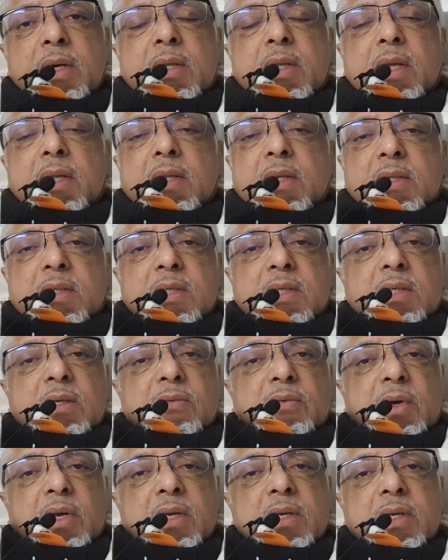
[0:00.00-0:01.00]
then this is a
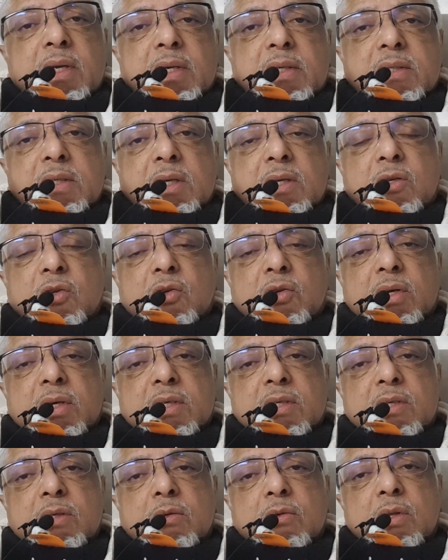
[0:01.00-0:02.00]
very nice
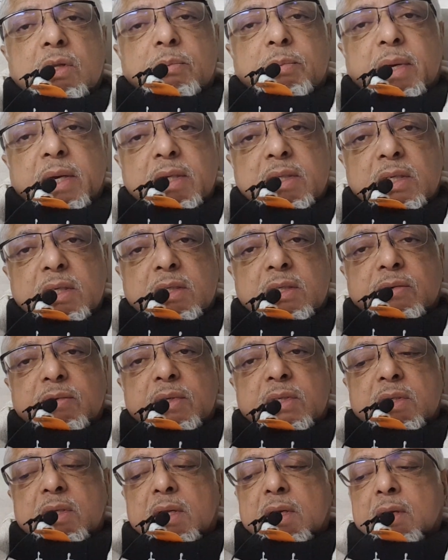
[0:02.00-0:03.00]
introduction to the basics of
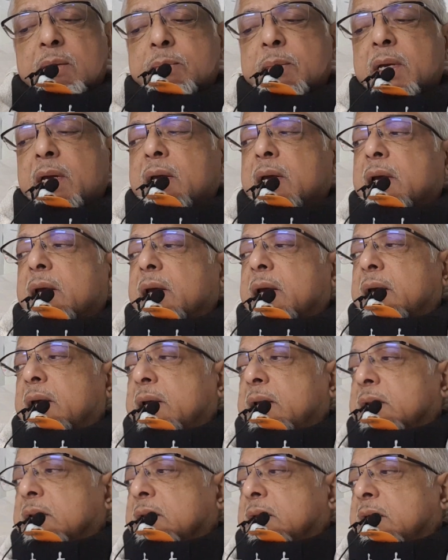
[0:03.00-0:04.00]
Islam.
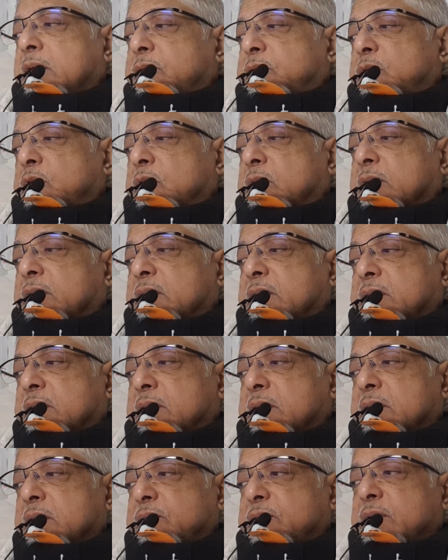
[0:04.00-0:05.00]
And if you are a
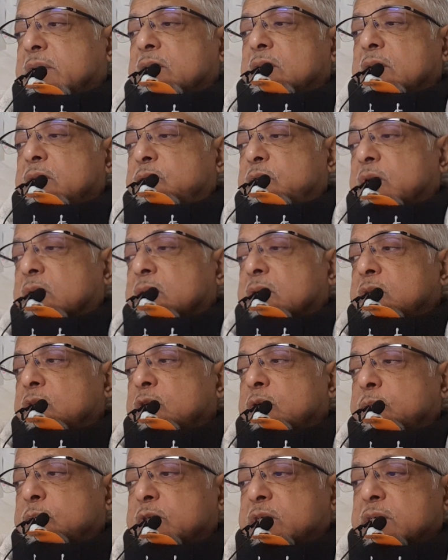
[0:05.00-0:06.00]
revert, if you're a
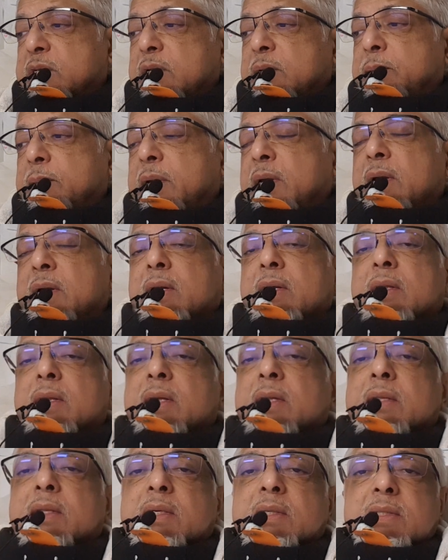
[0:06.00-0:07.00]
new Muslim,
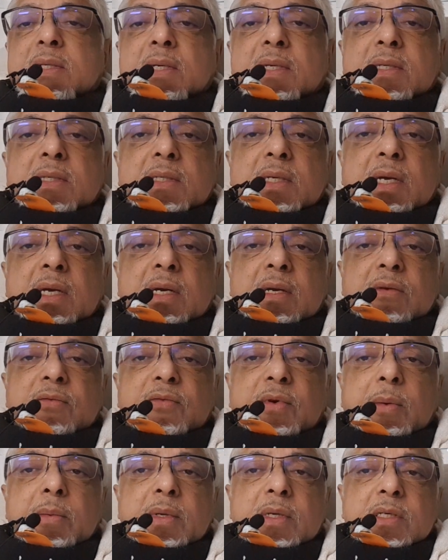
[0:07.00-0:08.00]
then this is a
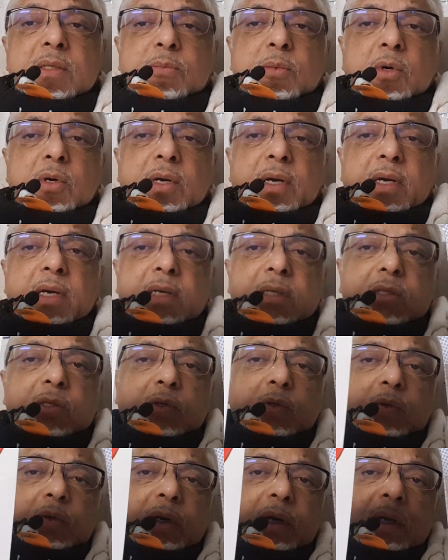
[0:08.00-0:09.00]
fabulous book as
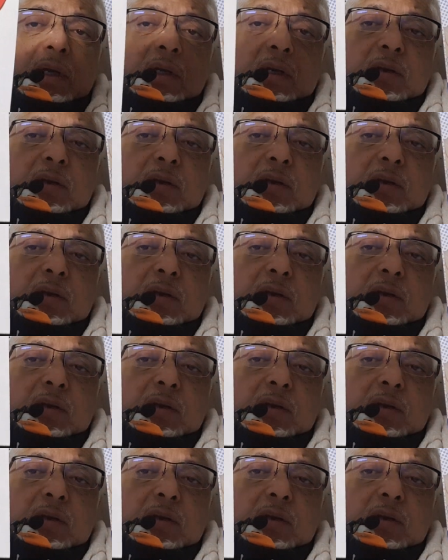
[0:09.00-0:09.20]
to a